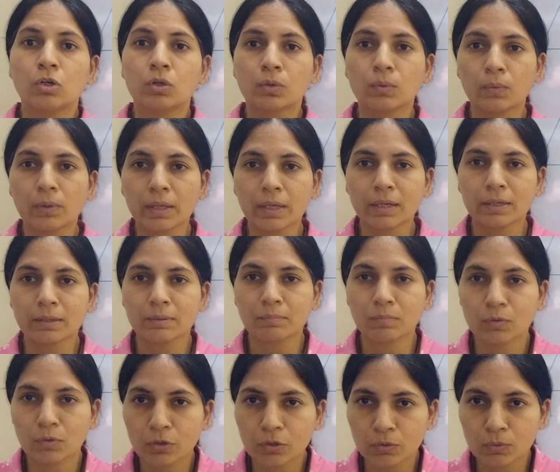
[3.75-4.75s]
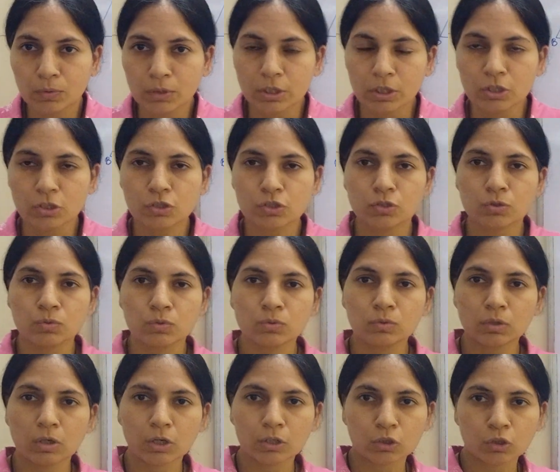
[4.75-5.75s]
Today I am going to teach
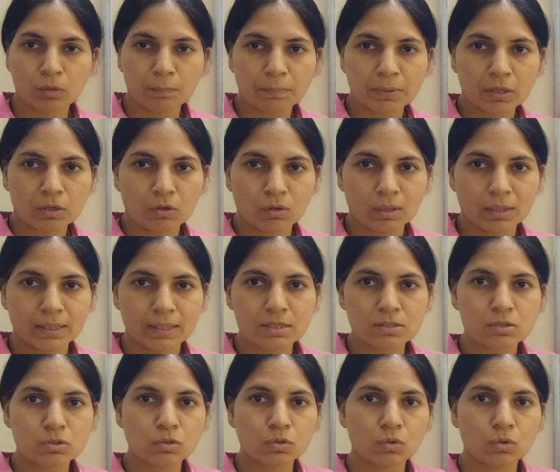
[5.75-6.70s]
you a topic called as